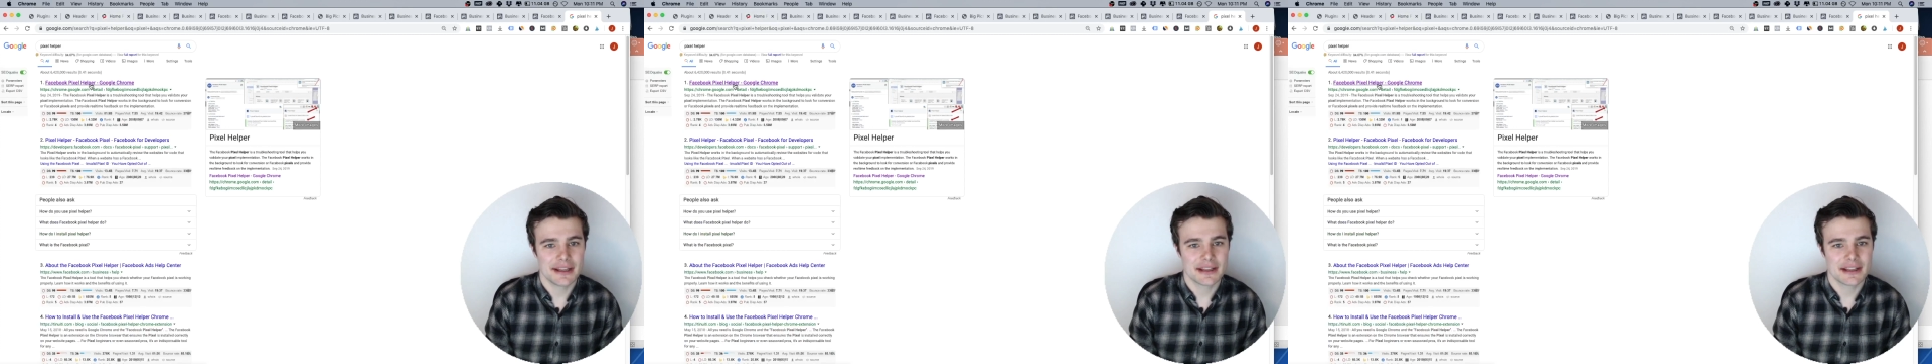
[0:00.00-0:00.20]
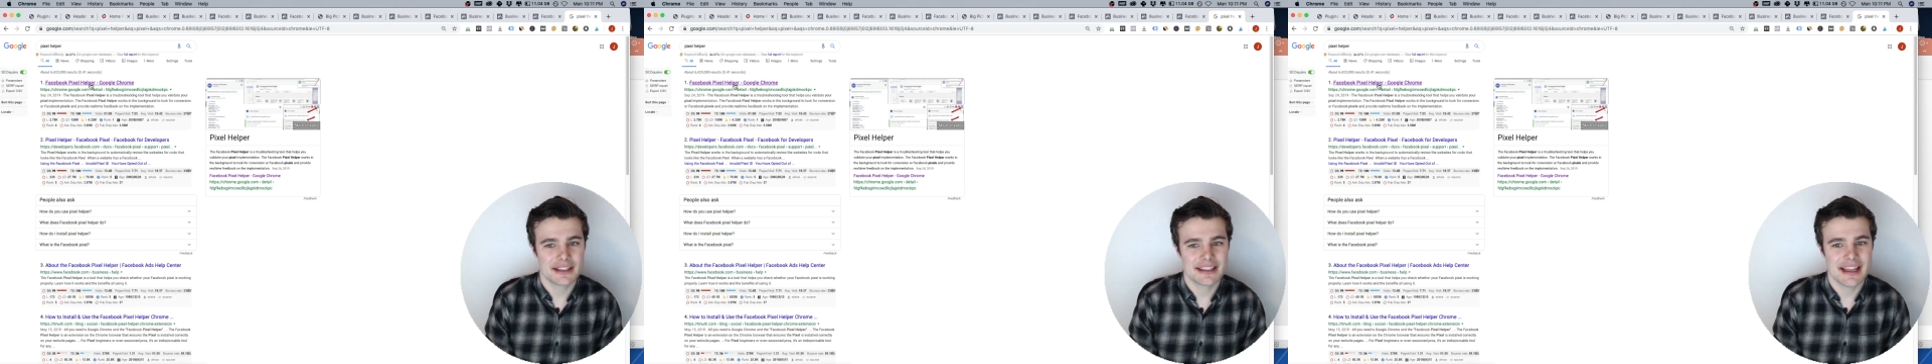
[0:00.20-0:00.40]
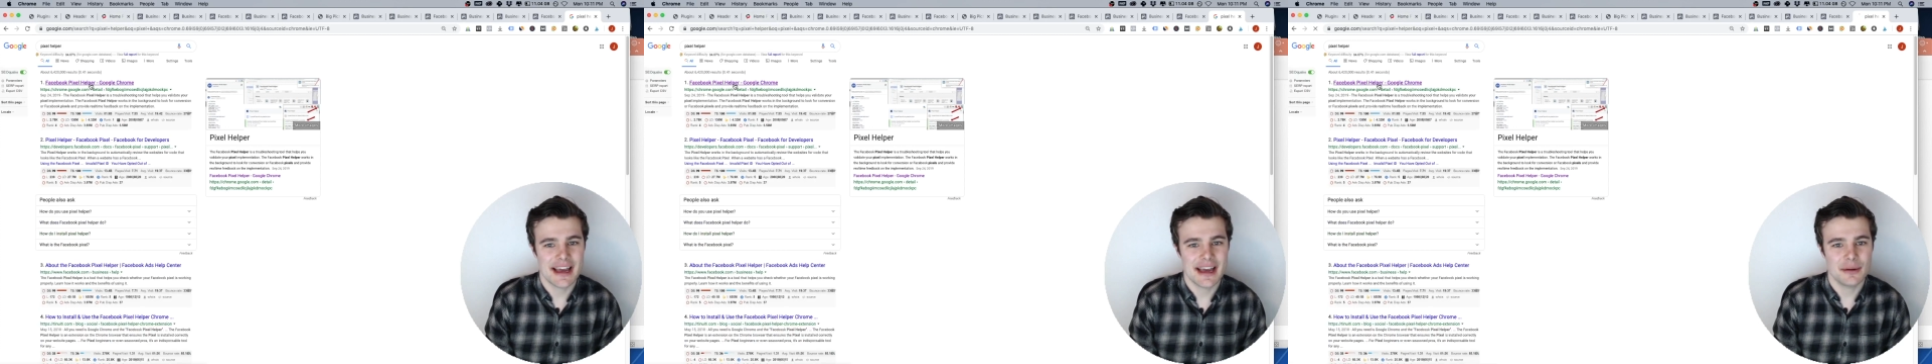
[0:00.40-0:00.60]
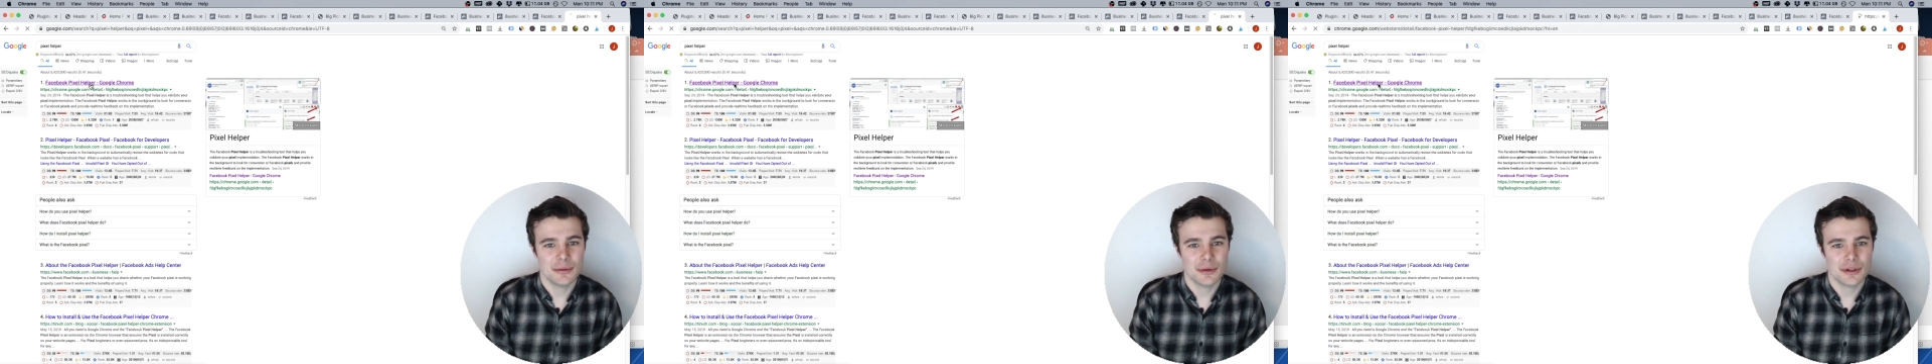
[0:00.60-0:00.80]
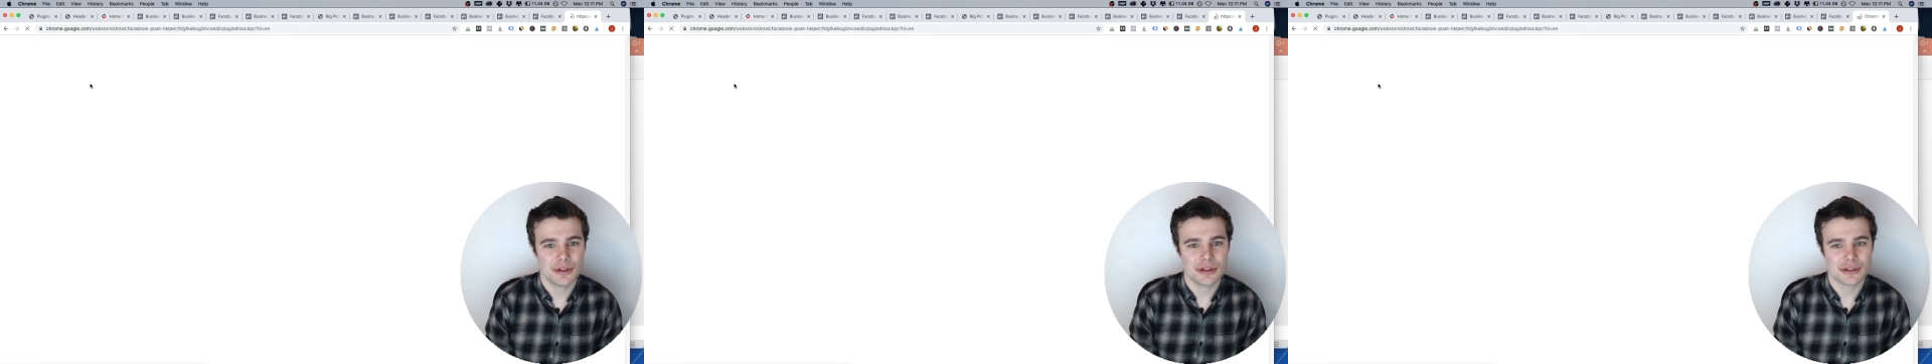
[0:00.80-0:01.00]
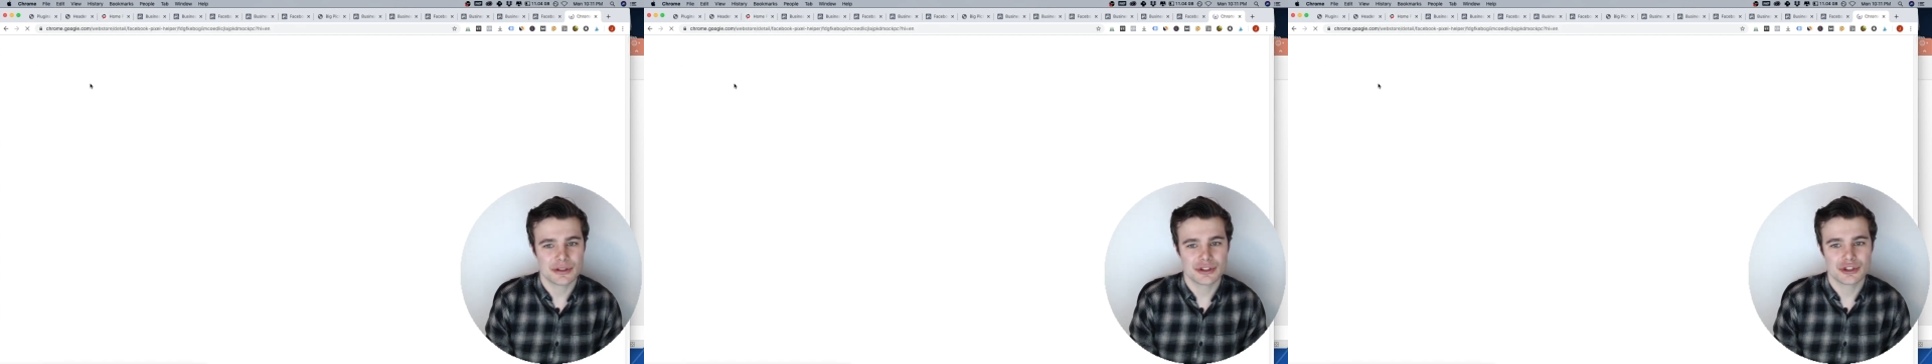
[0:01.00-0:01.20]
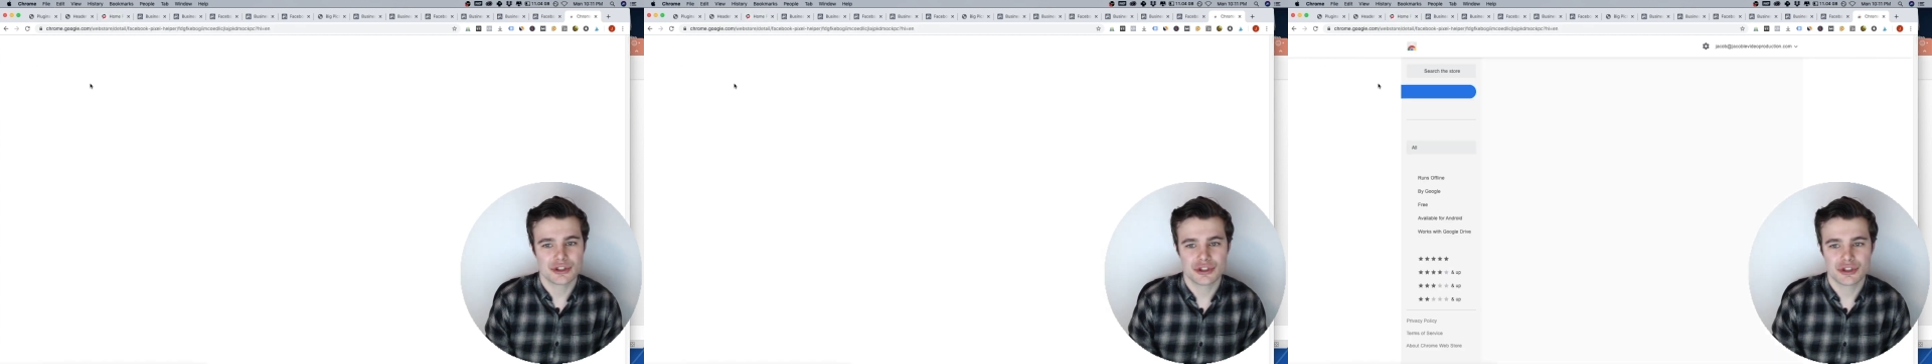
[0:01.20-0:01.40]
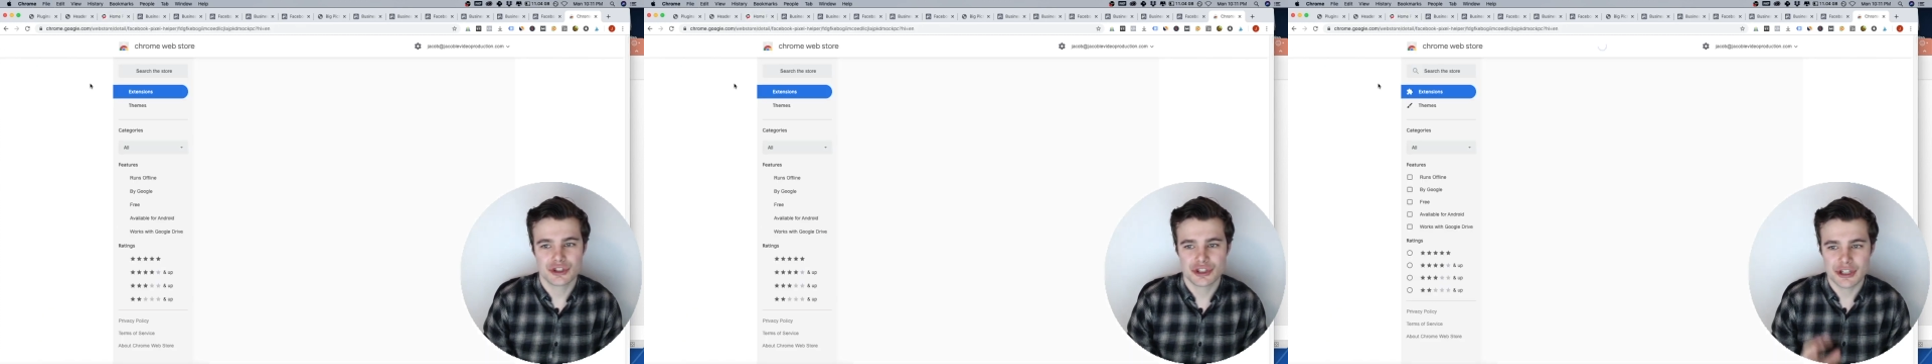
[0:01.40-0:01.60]
because that will
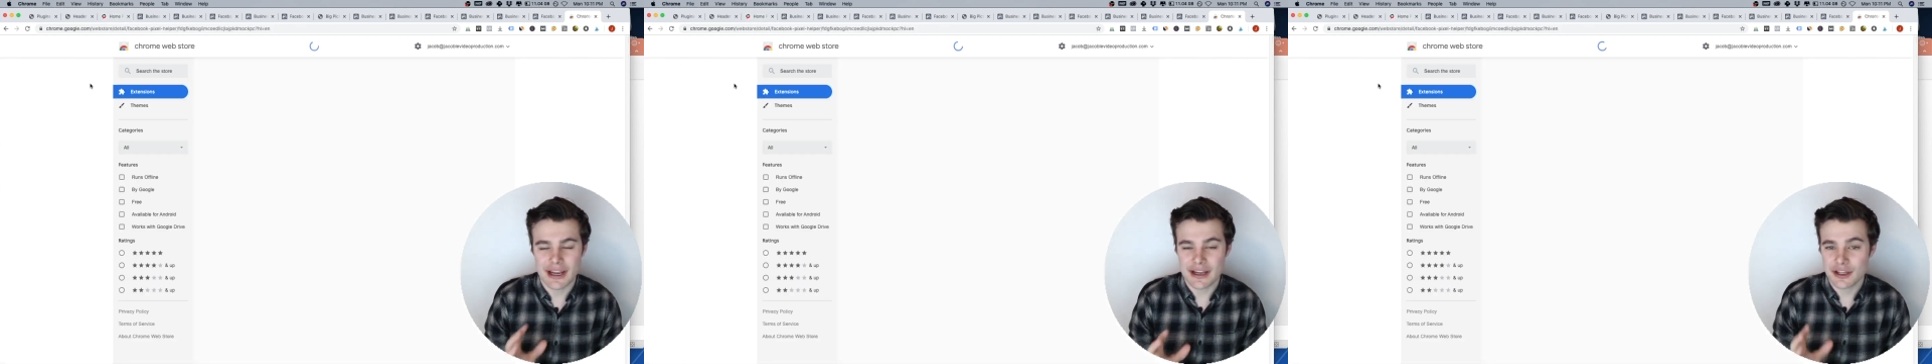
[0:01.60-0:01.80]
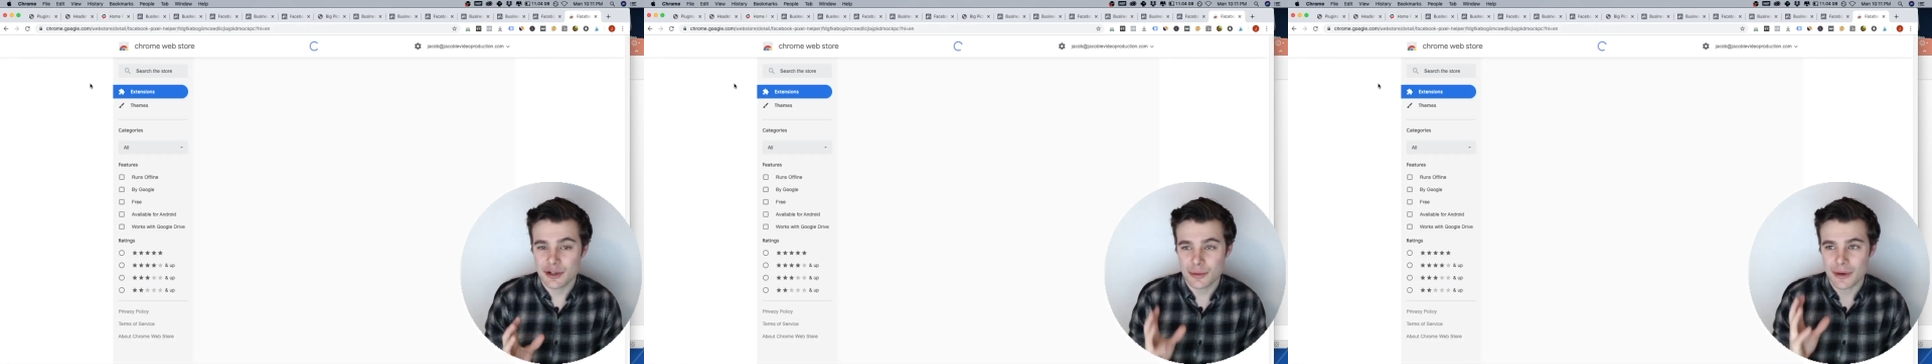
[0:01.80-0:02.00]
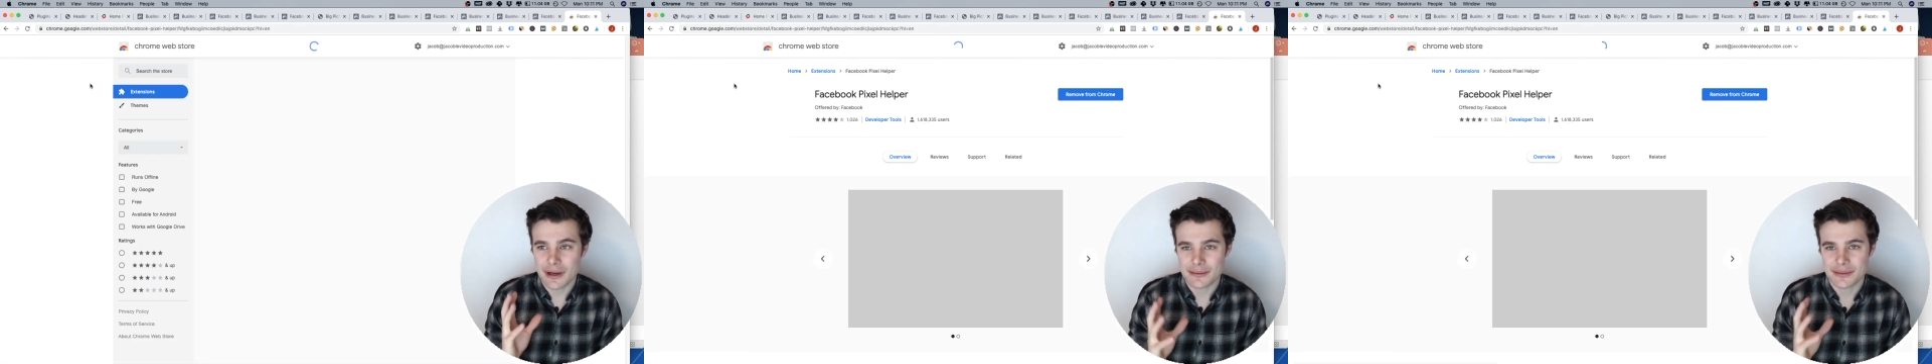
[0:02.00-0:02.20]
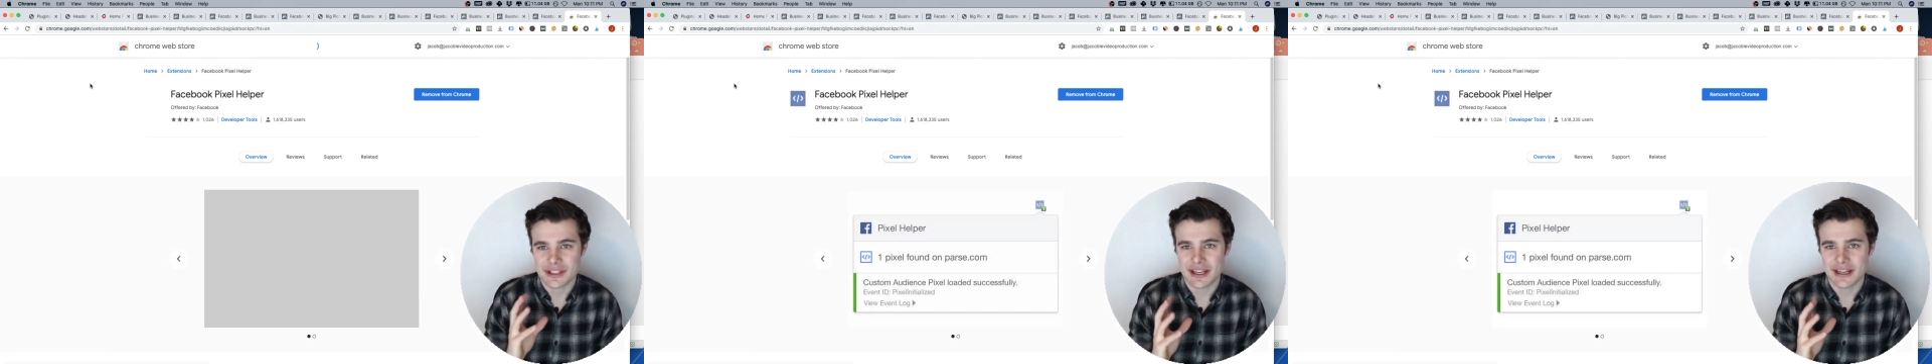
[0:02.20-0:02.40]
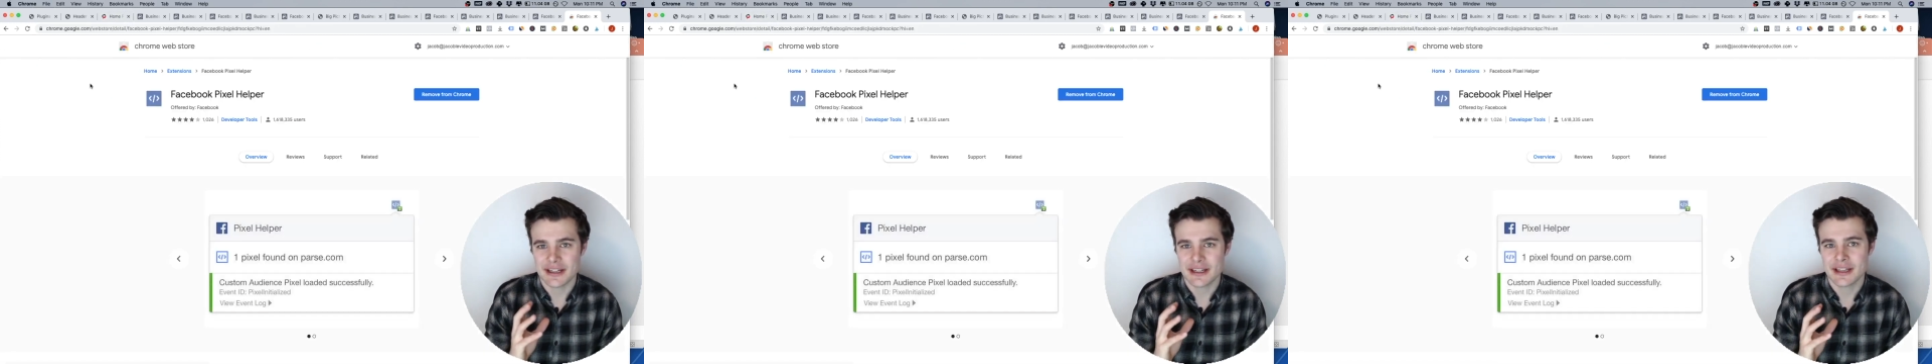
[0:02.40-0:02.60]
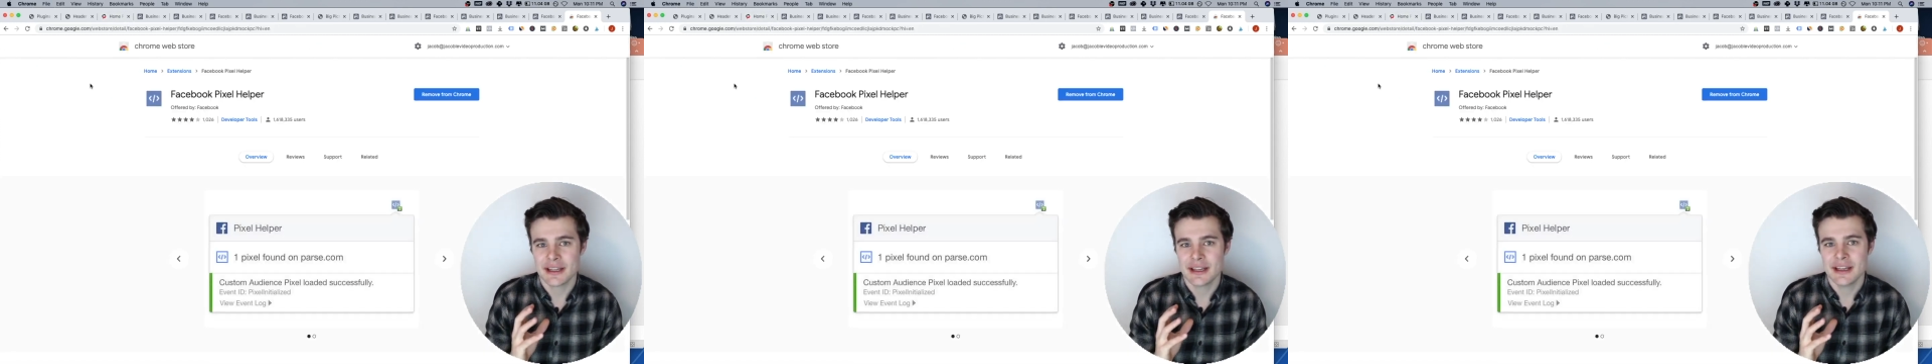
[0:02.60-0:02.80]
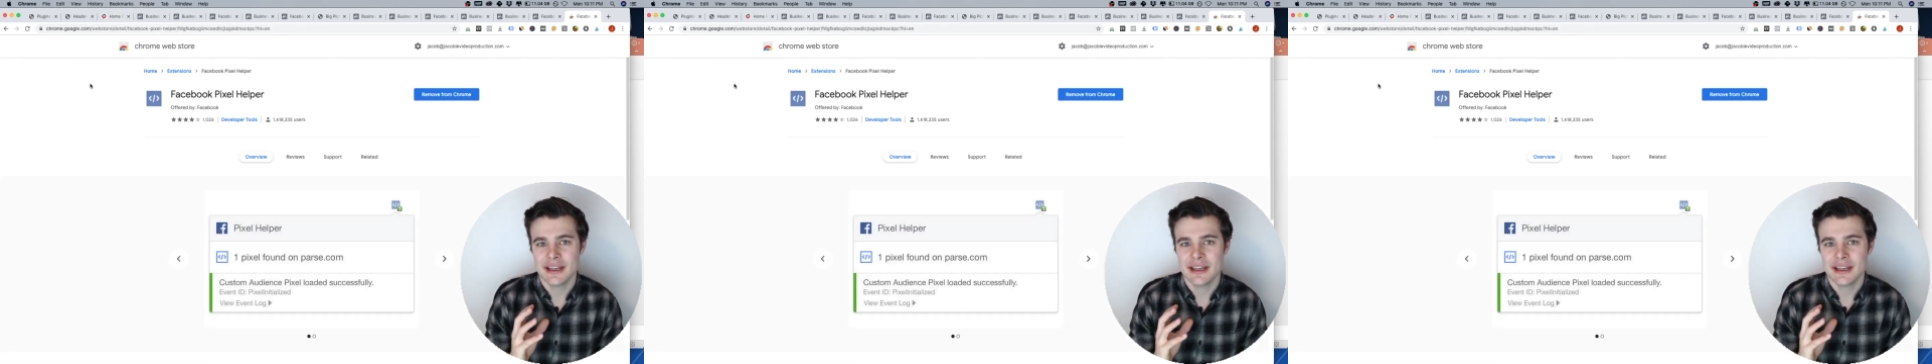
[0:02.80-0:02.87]
check your website